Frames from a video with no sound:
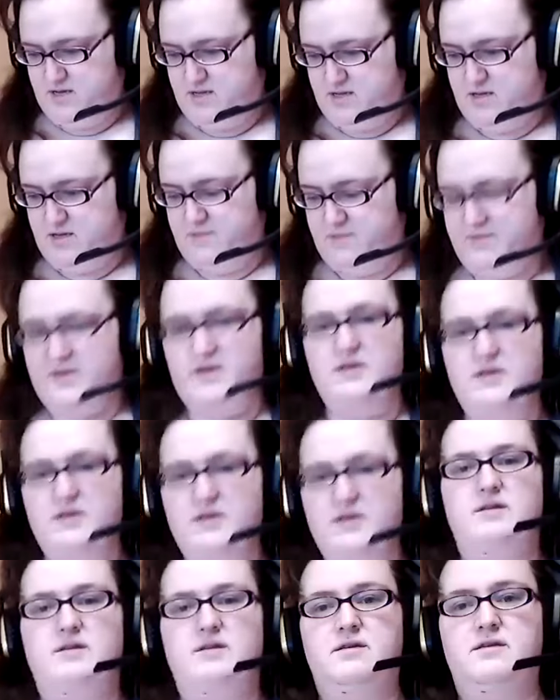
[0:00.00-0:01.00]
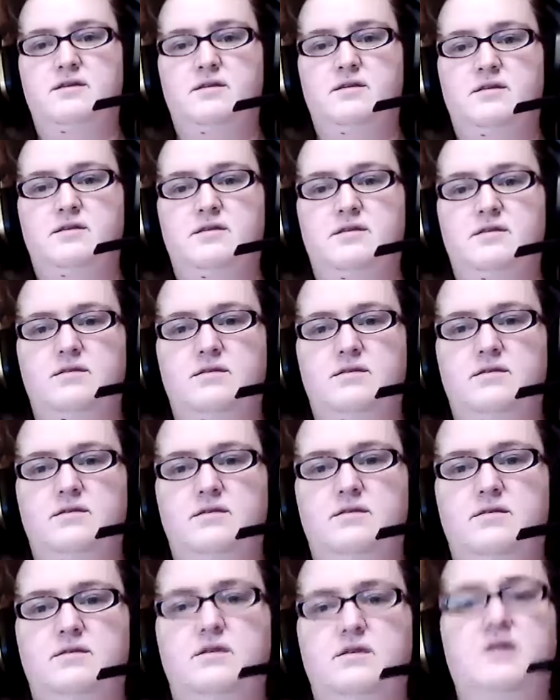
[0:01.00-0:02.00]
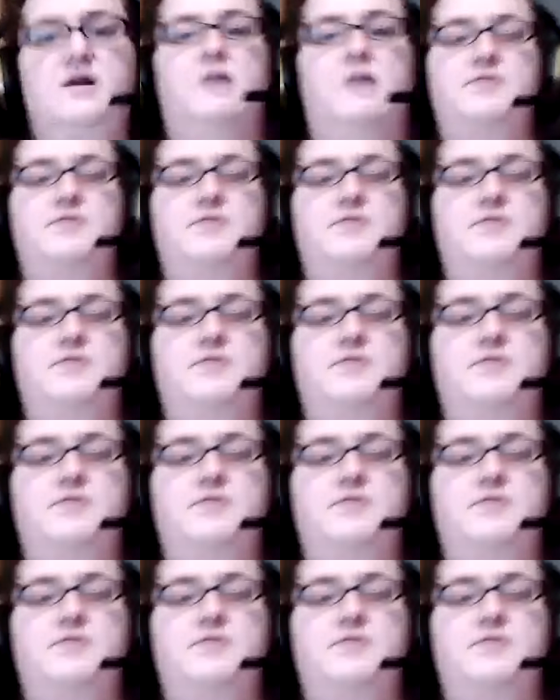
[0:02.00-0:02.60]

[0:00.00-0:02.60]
a little bit? Here, how about this?